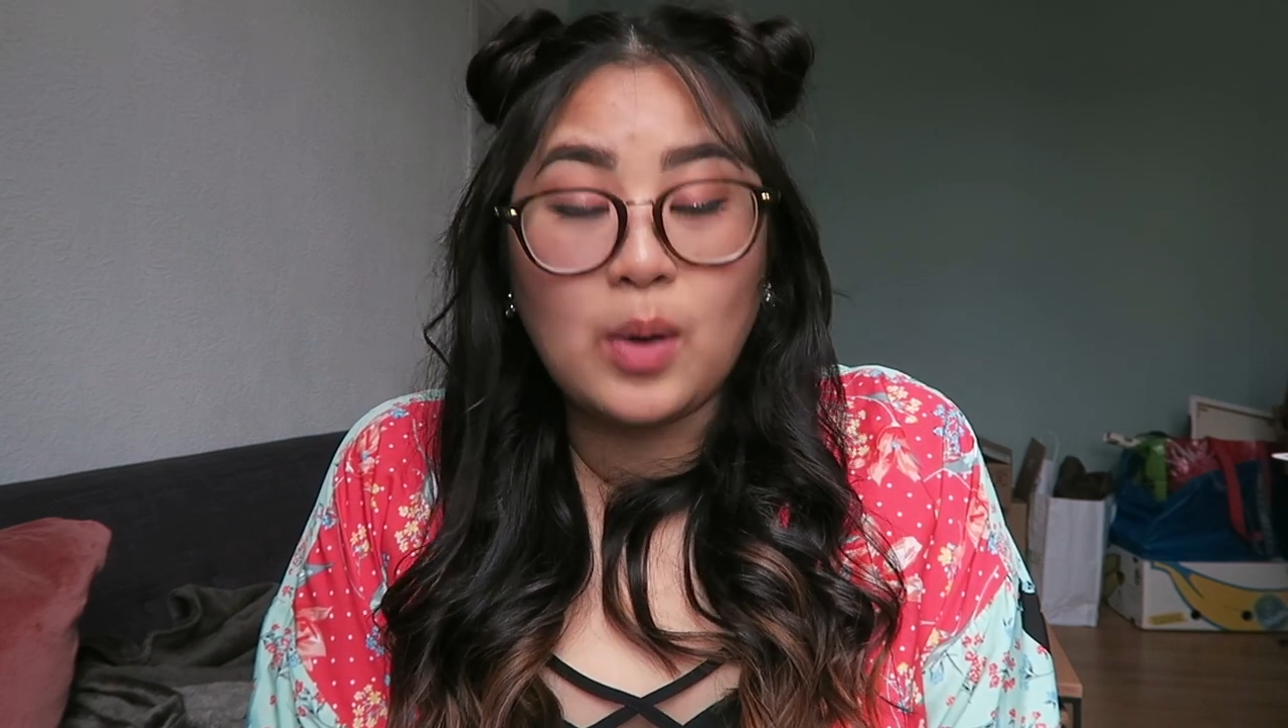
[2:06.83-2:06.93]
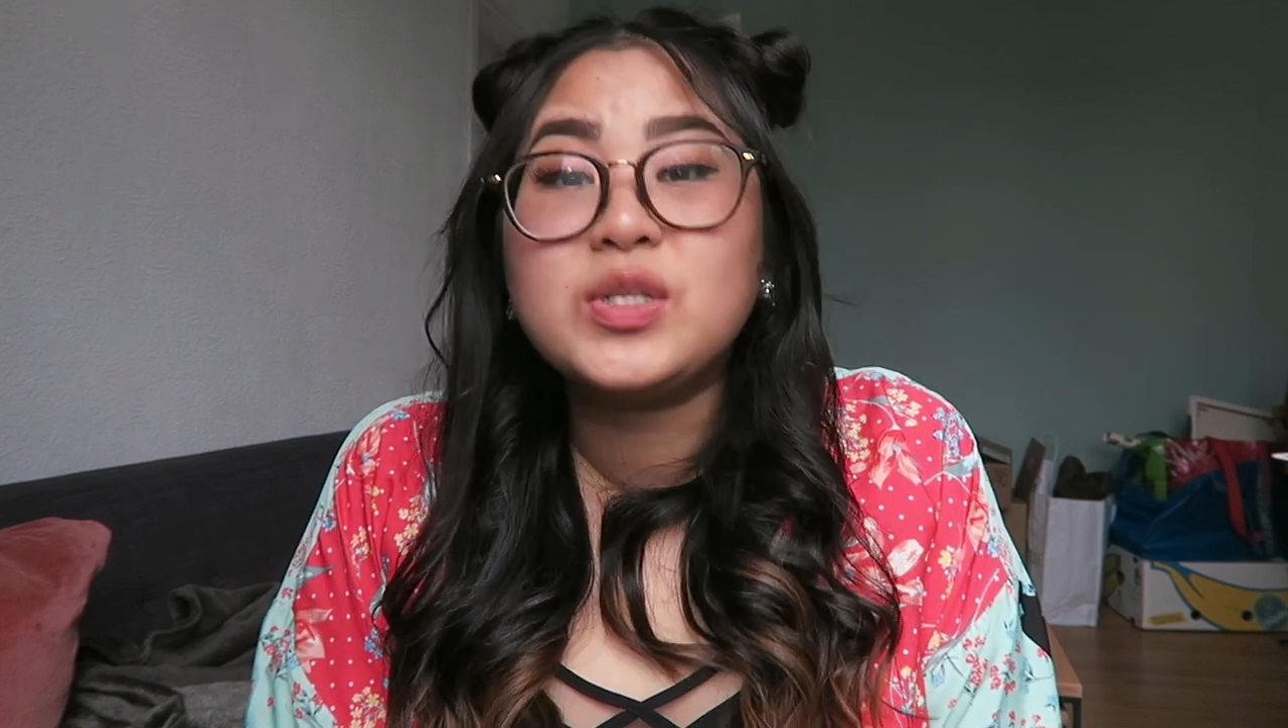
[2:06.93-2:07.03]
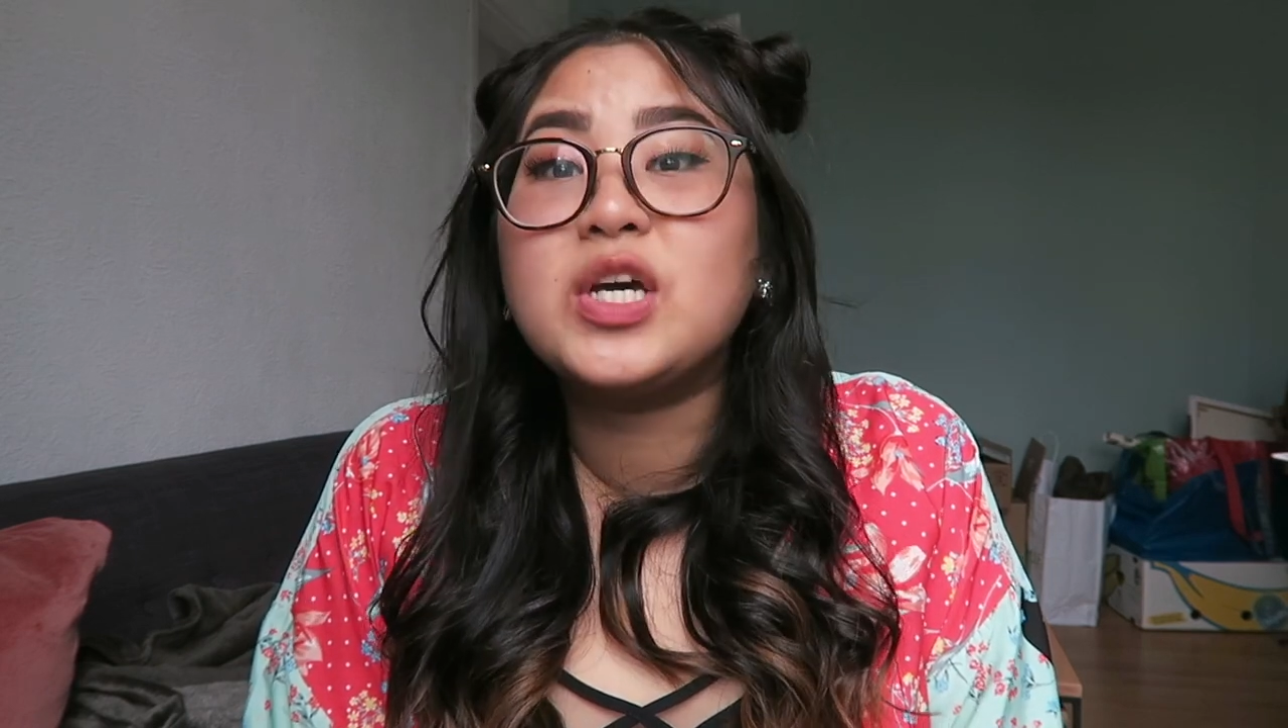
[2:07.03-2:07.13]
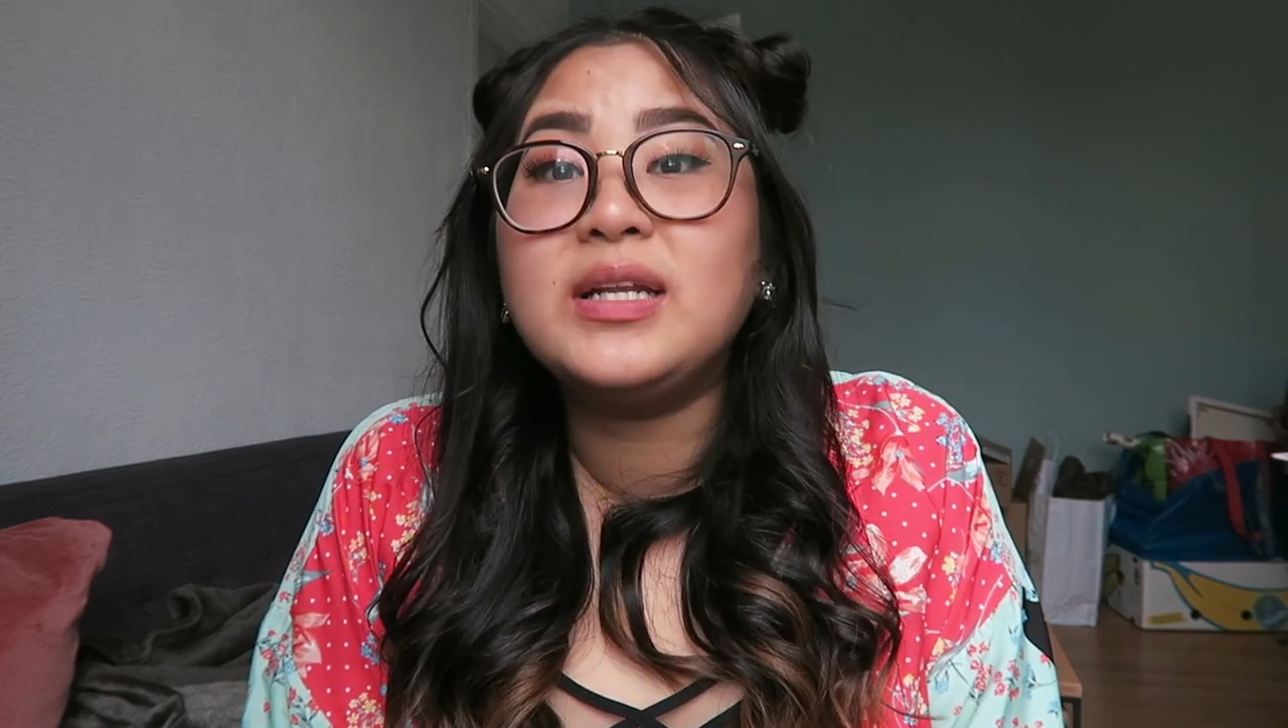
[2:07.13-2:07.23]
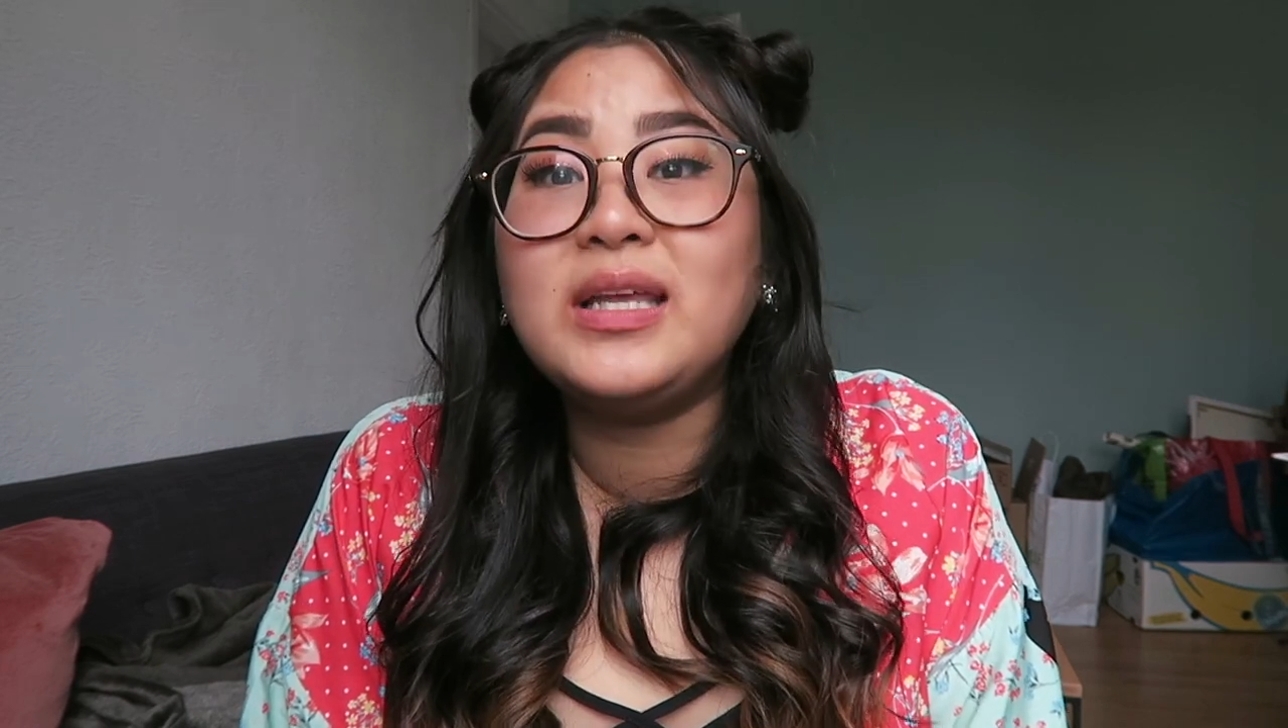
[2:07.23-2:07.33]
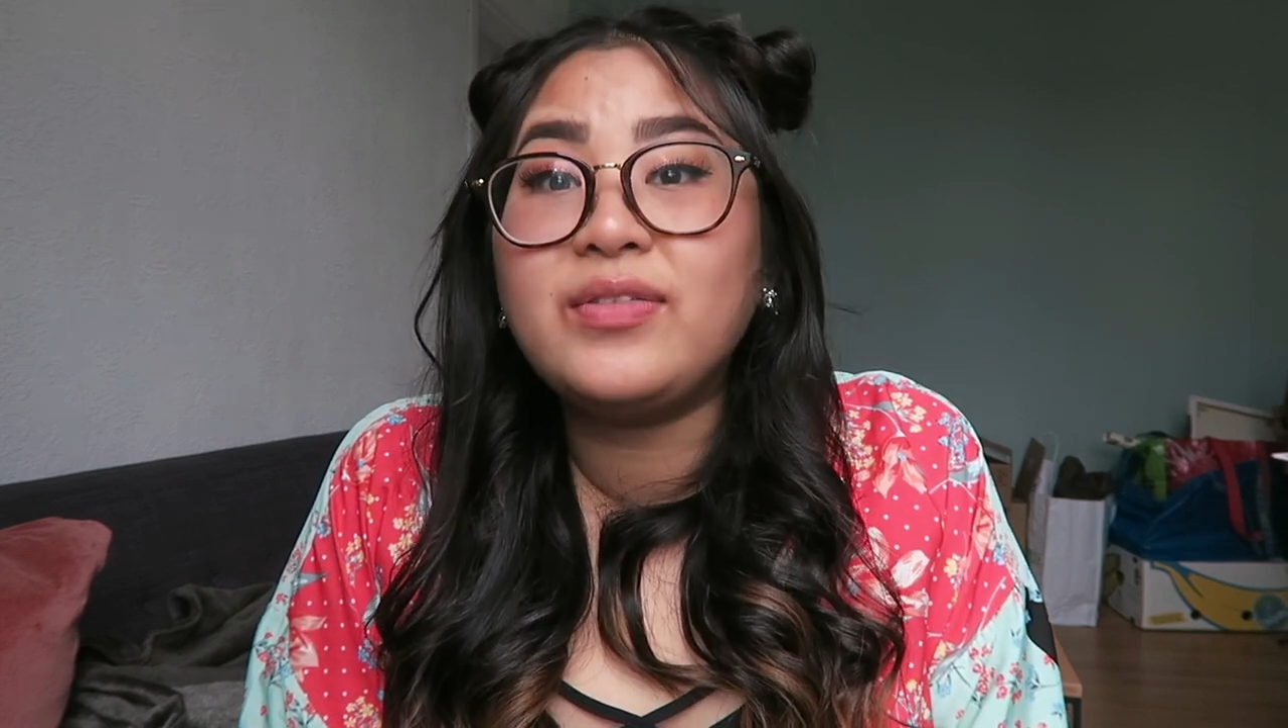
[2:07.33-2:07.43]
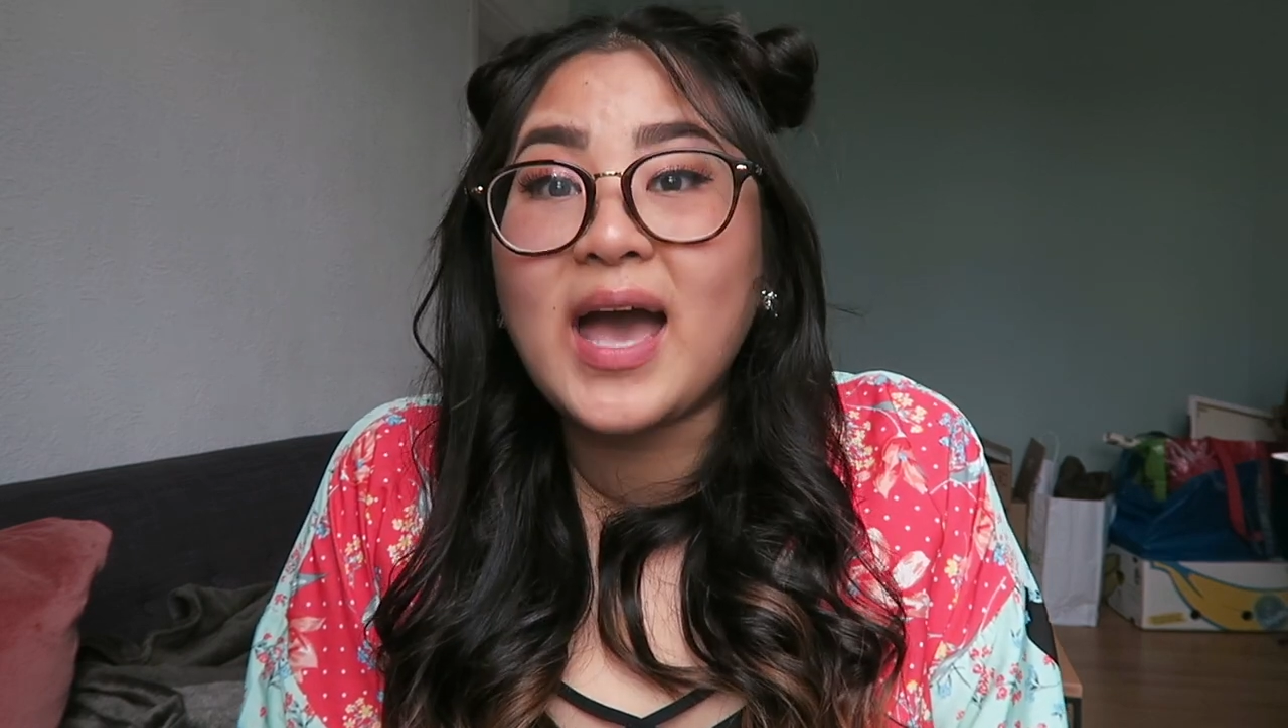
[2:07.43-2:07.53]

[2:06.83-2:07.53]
I was gonna leave